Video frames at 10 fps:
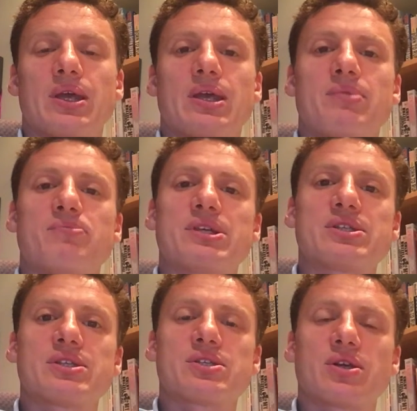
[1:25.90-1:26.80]
In
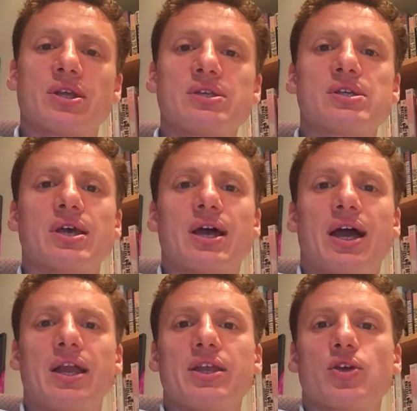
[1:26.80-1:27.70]
business studies
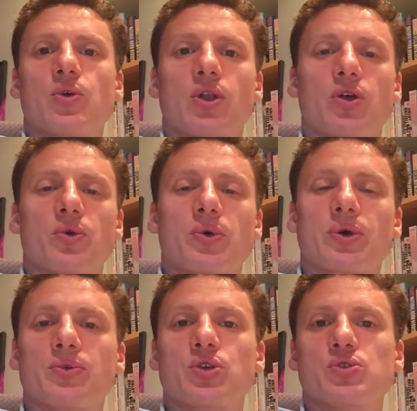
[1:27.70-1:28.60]
and in
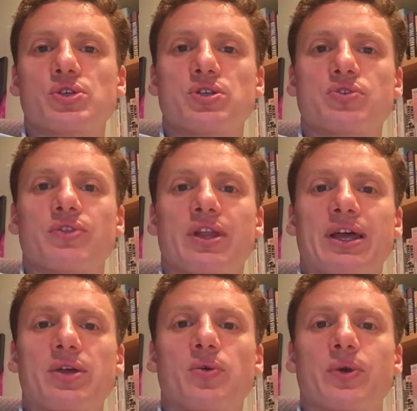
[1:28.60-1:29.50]
colloquial usage of the
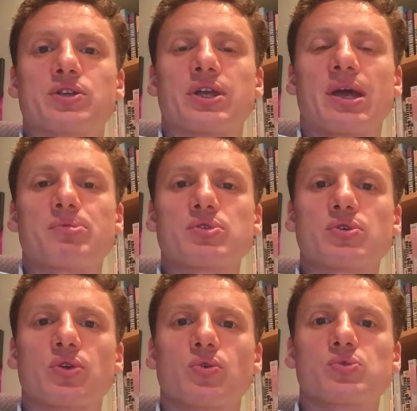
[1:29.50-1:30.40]
language, capital
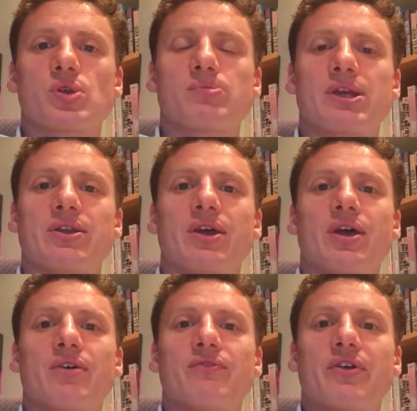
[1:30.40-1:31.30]
can also mean
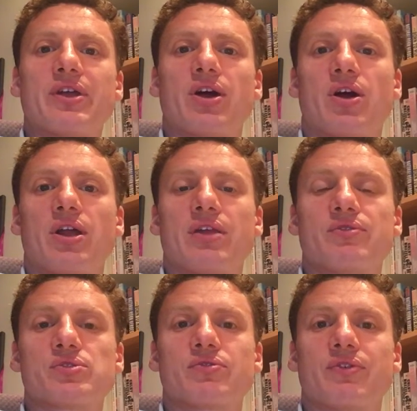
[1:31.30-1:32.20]
very high
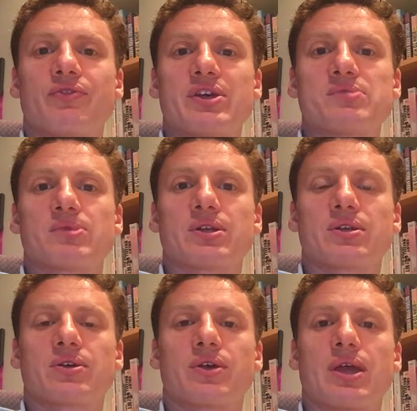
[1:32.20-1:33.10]
levels of investment,
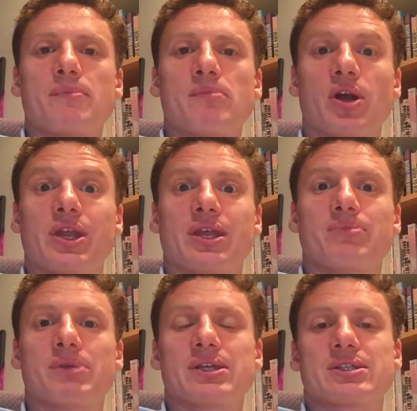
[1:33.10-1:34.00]
okay, money
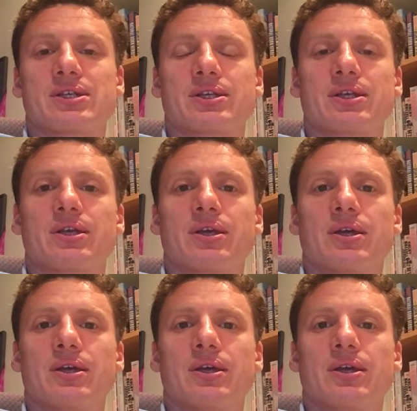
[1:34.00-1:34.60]
basically.